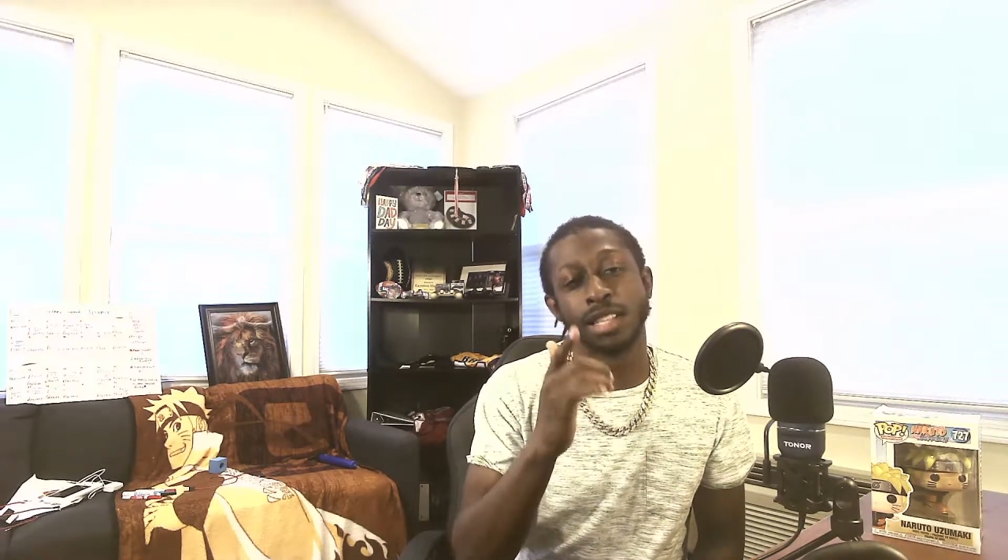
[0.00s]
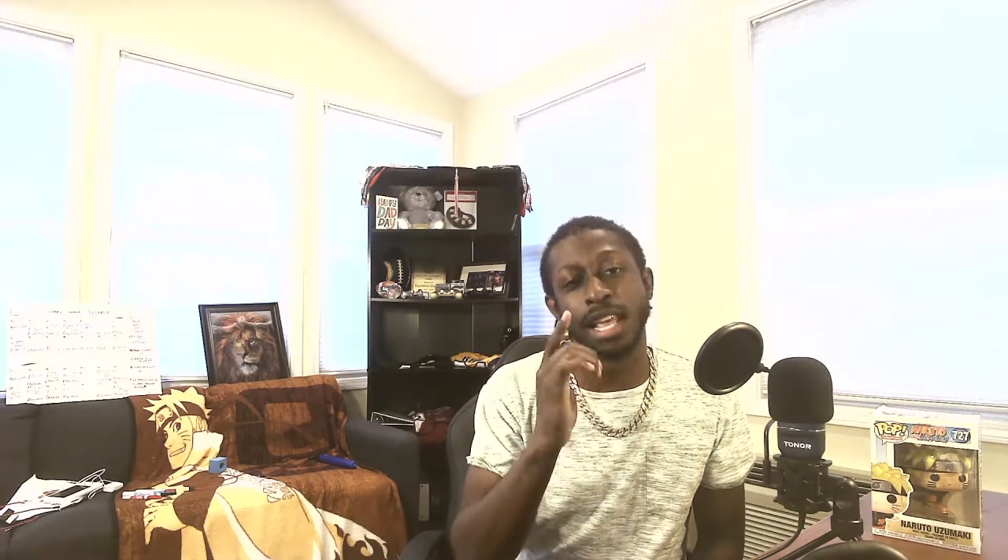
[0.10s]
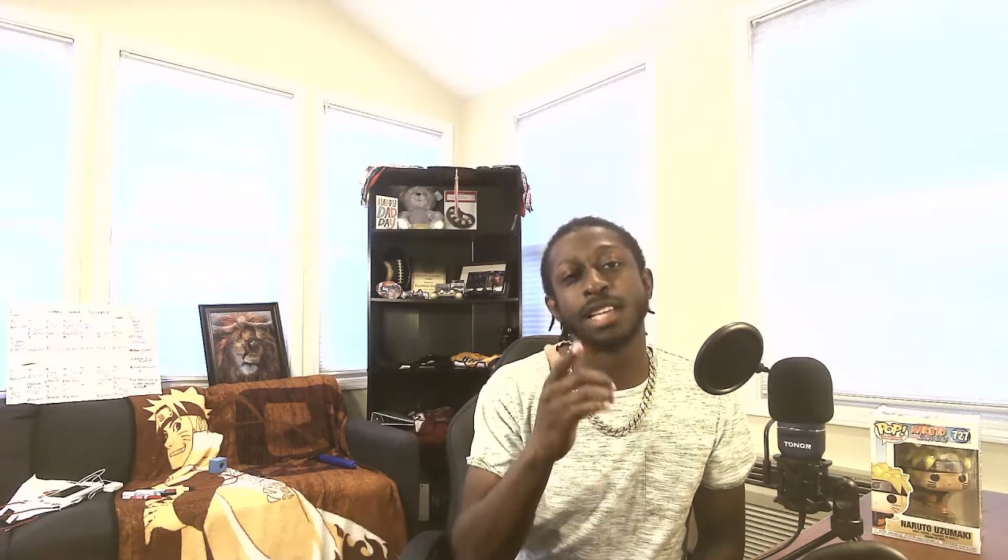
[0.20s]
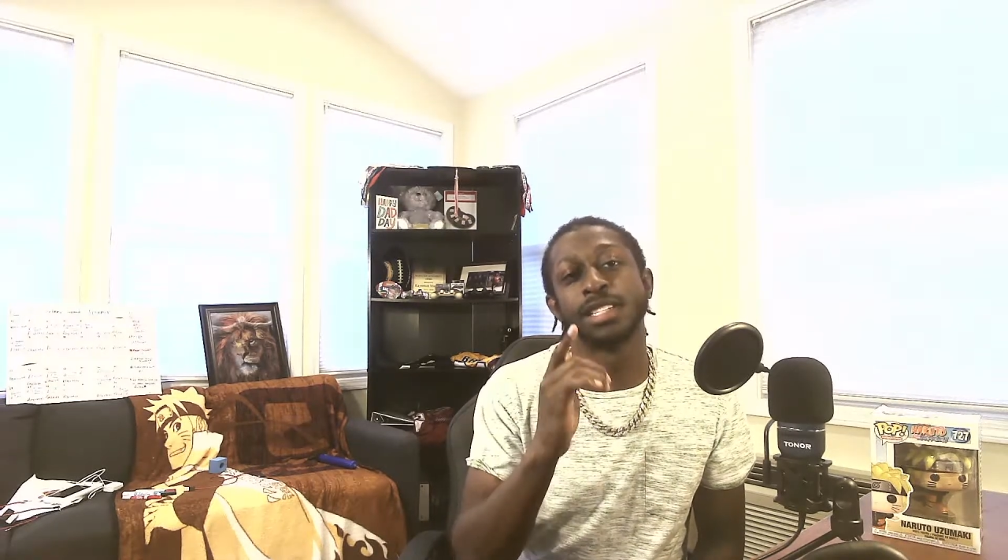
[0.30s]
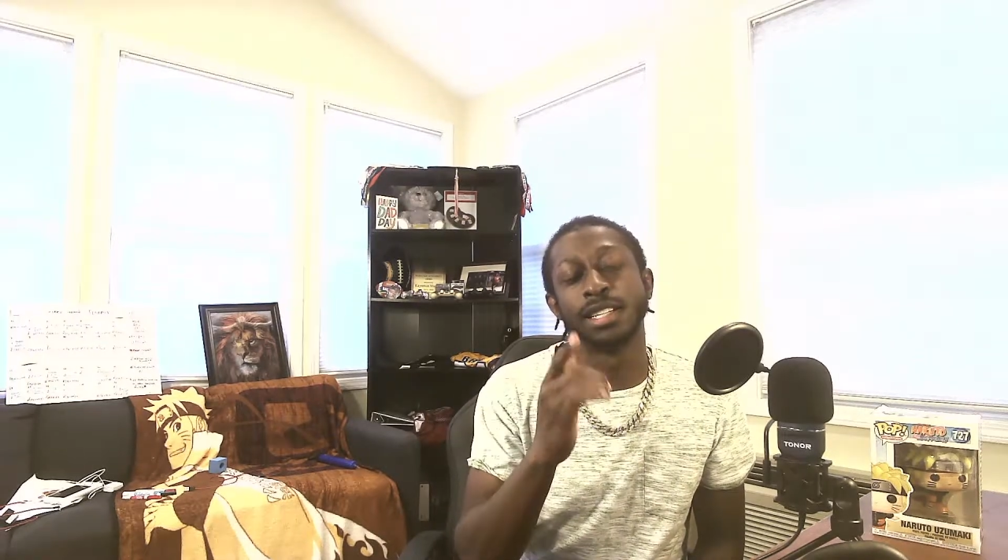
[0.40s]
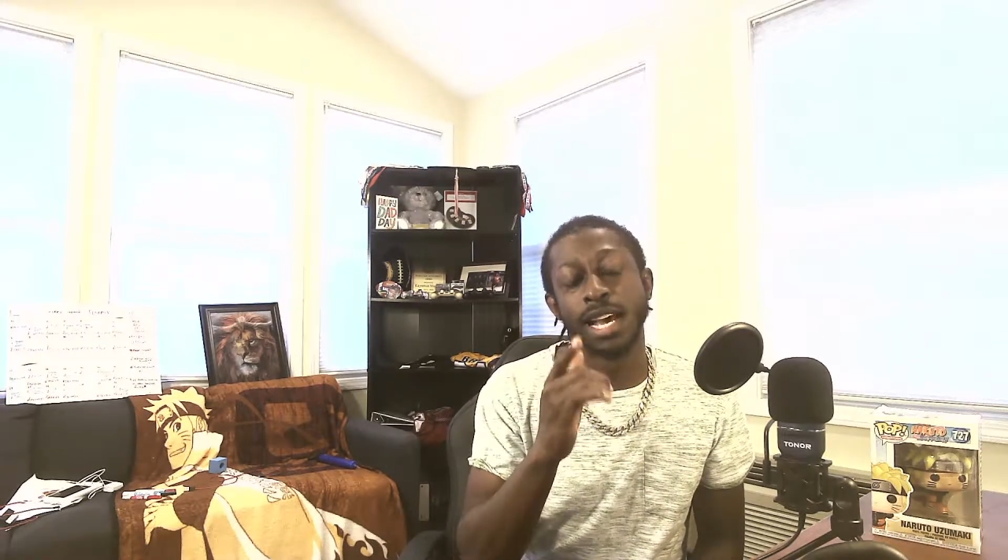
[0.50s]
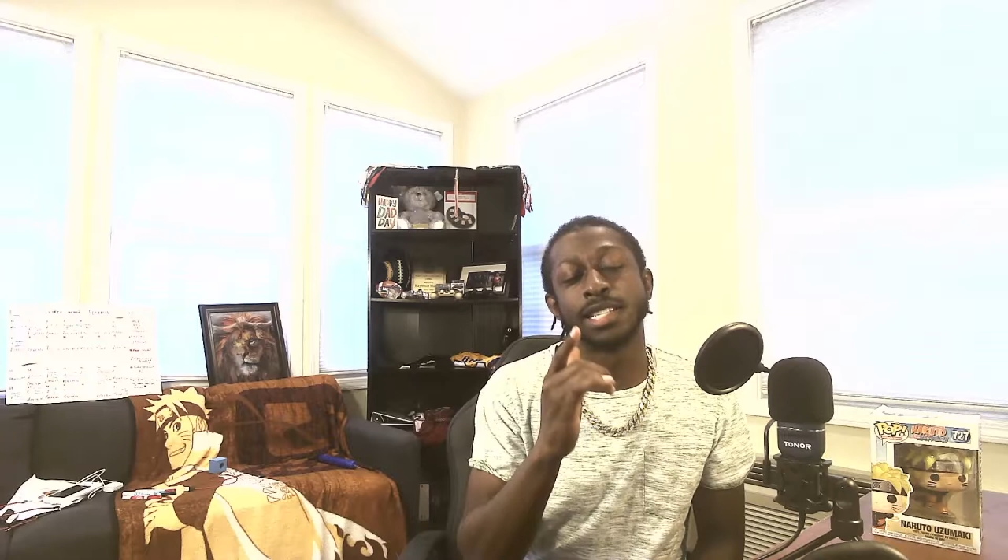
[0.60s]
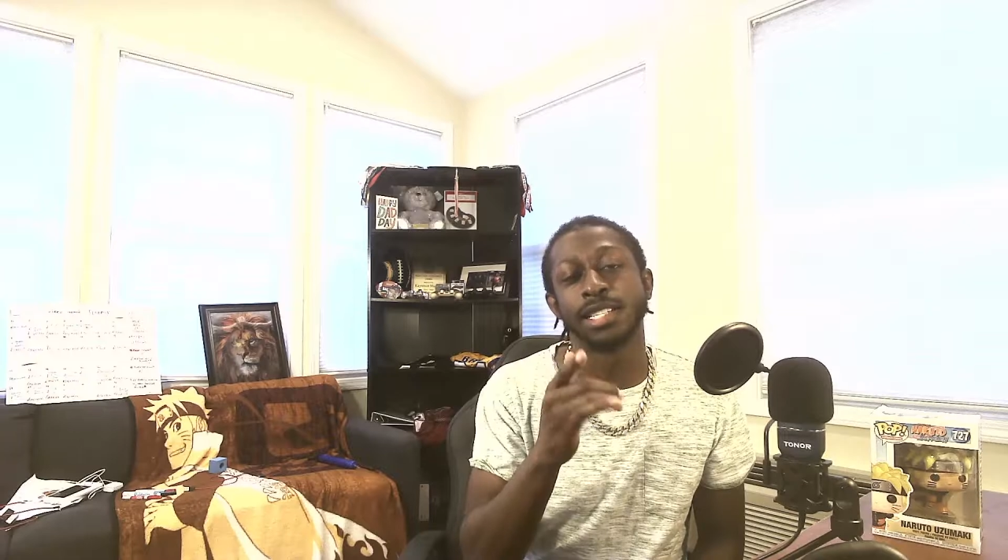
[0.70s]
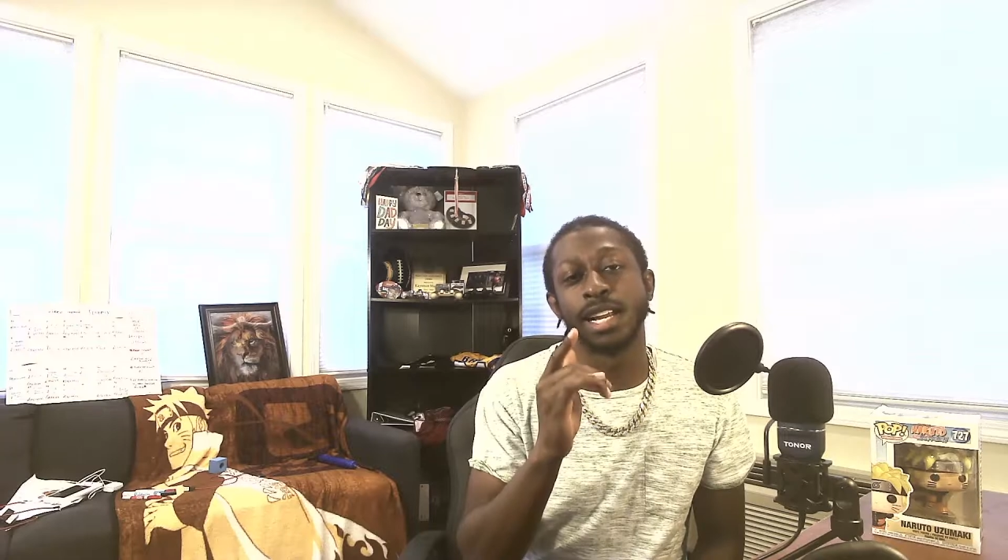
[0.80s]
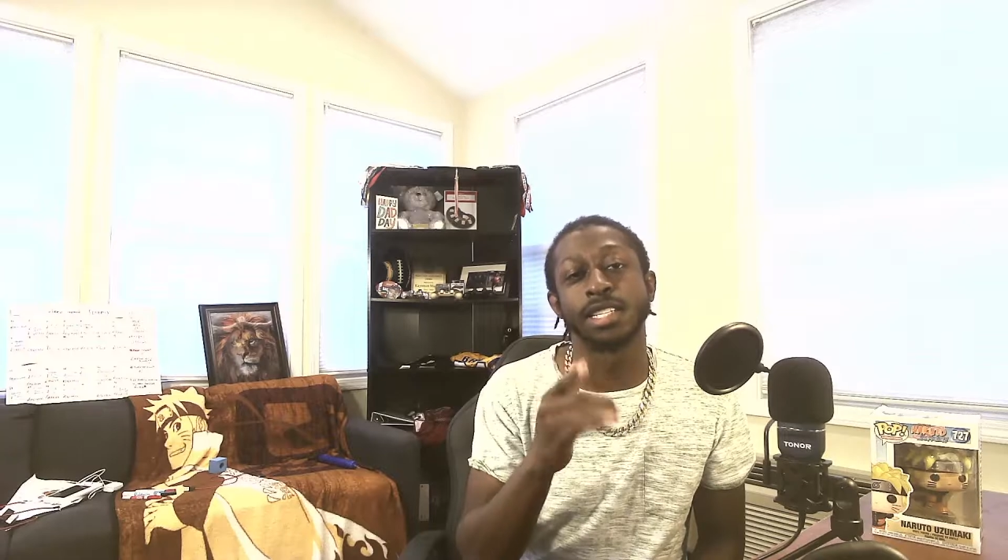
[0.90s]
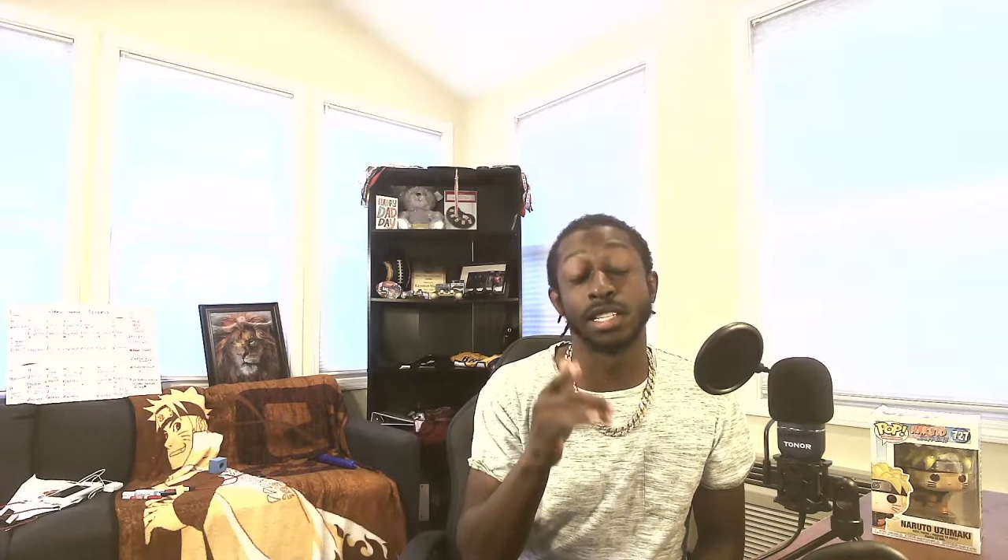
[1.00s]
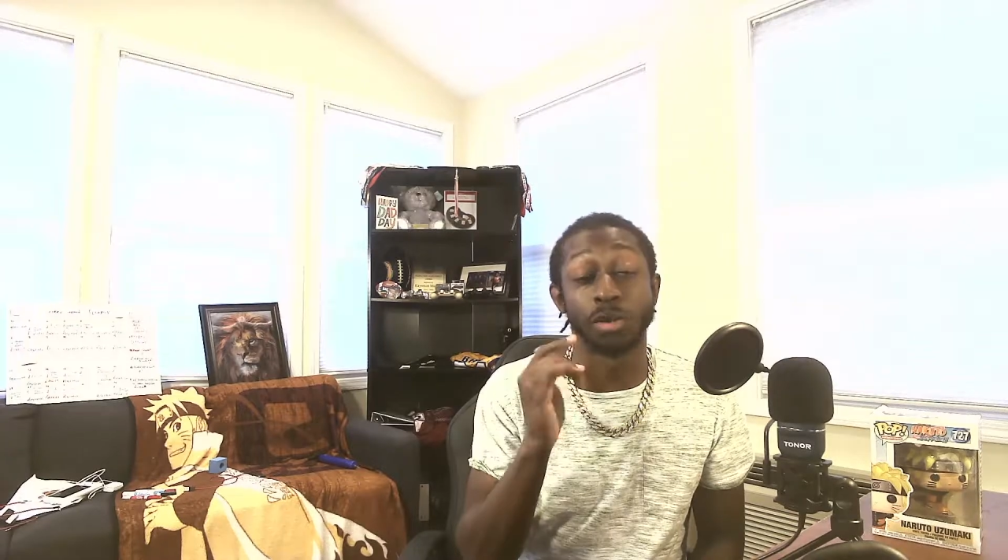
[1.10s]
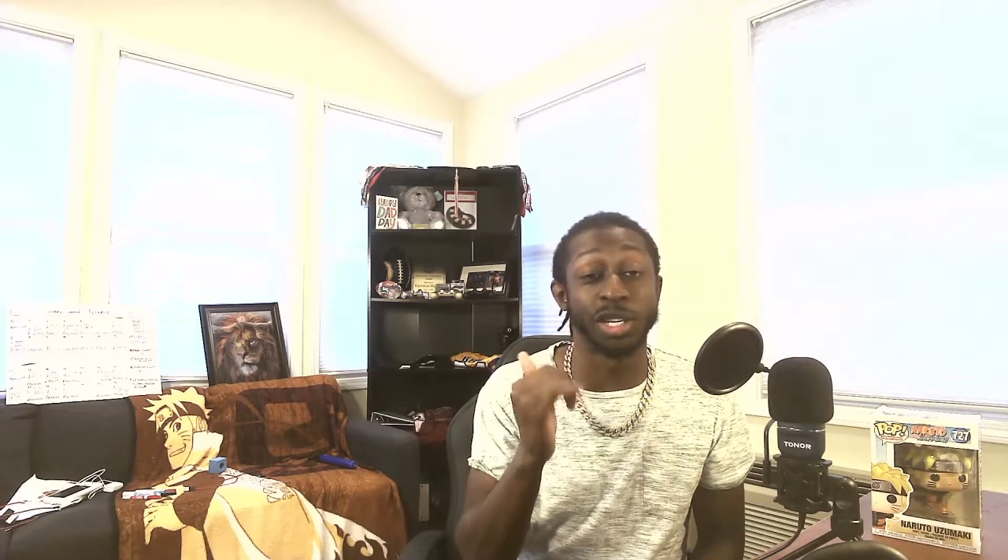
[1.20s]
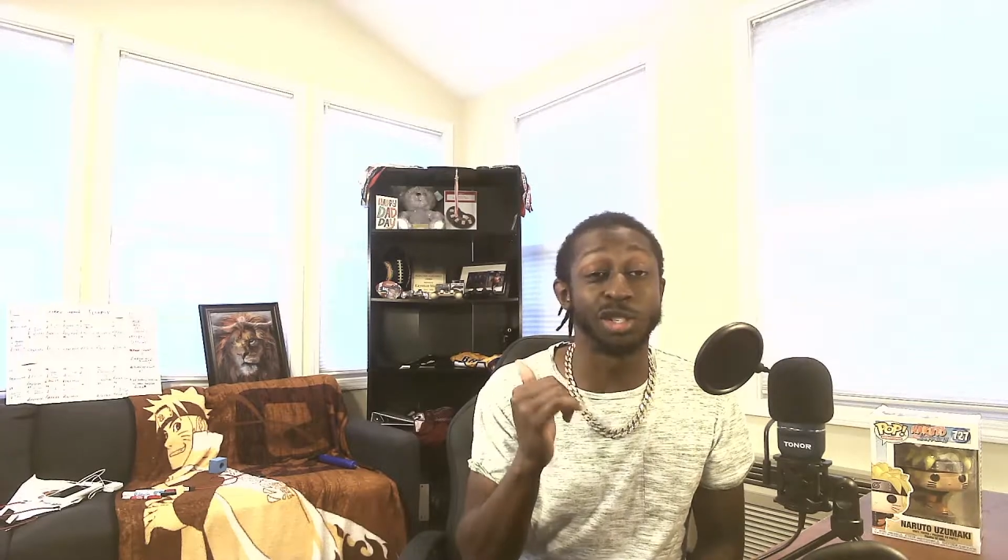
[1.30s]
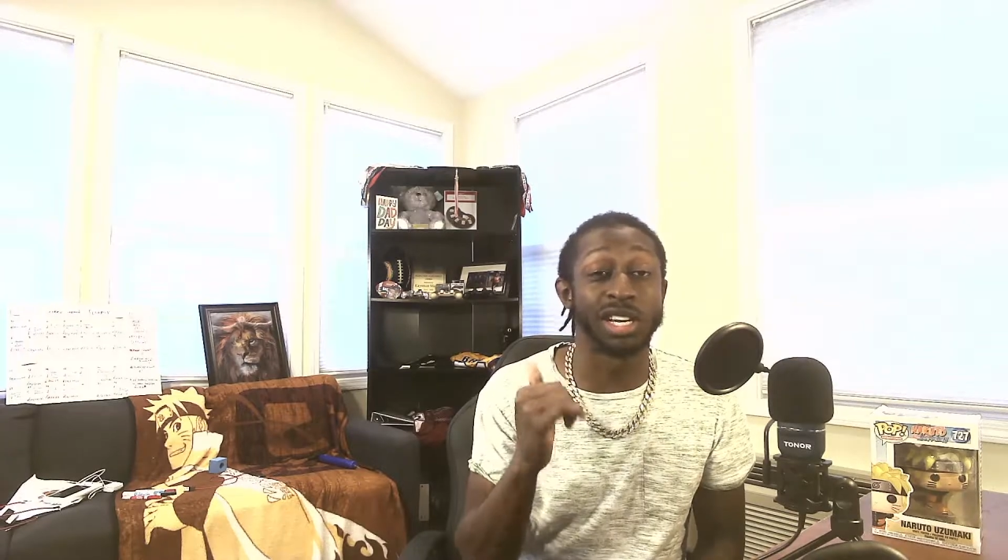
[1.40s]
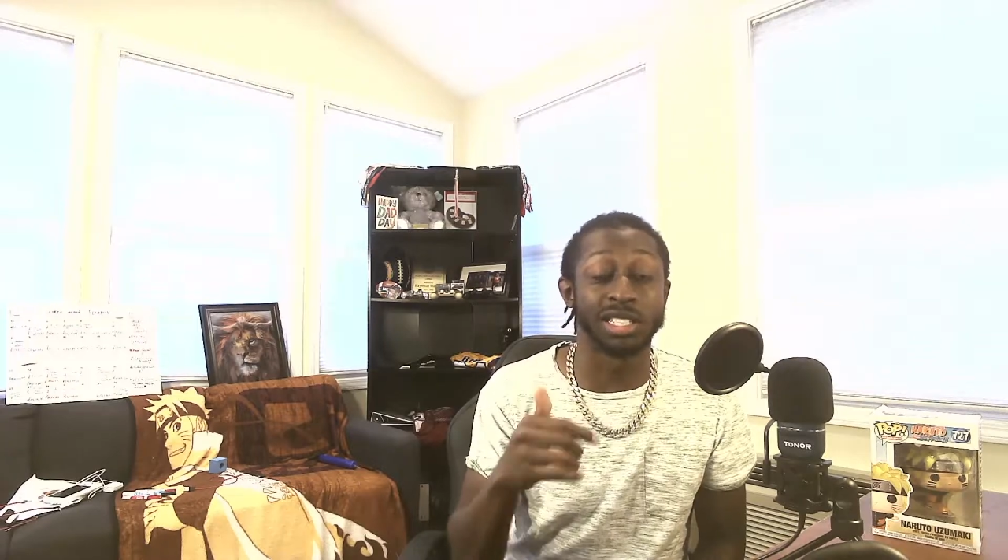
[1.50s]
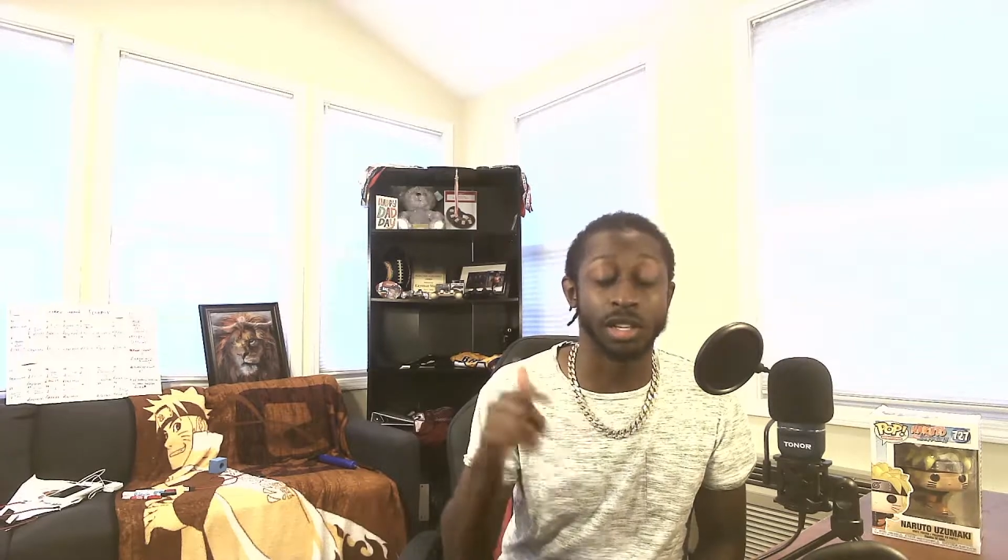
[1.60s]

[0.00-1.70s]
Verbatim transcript: that's it, that's it, that's it. So make sure you guys